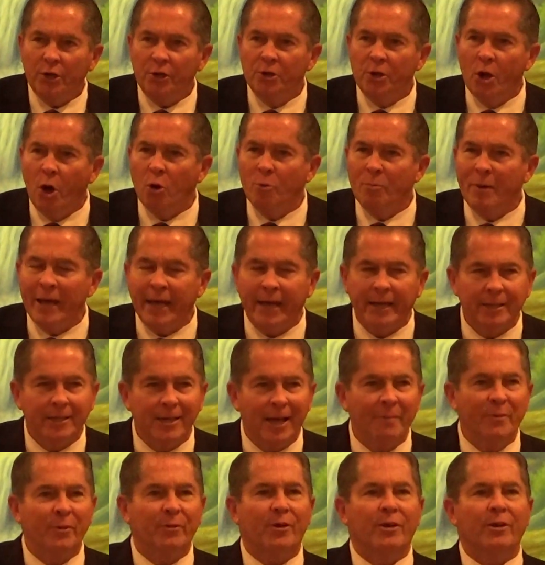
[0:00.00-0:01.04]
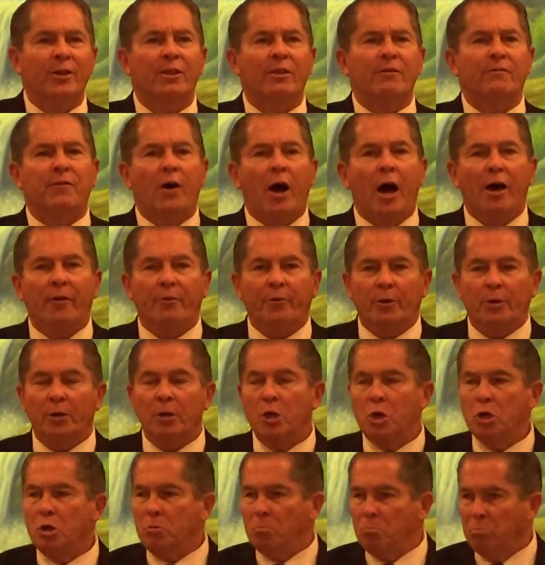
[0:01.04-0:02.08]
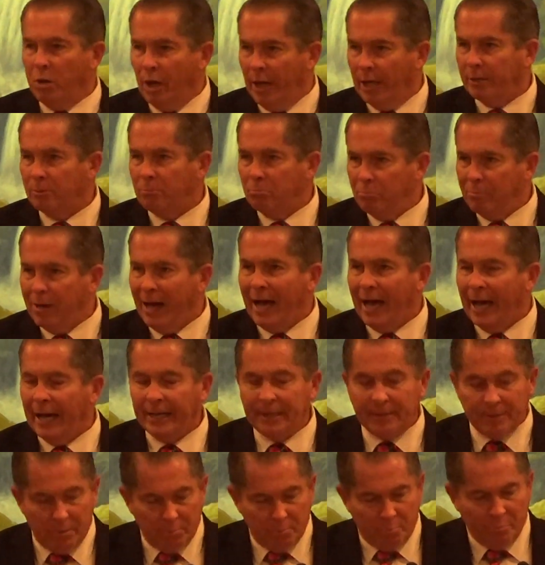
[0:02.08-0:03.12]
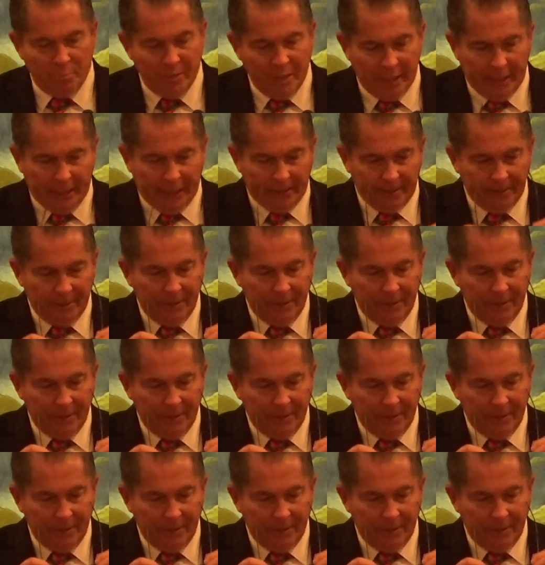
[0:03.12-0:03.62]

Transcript: No man cometh unto the Father, but by me.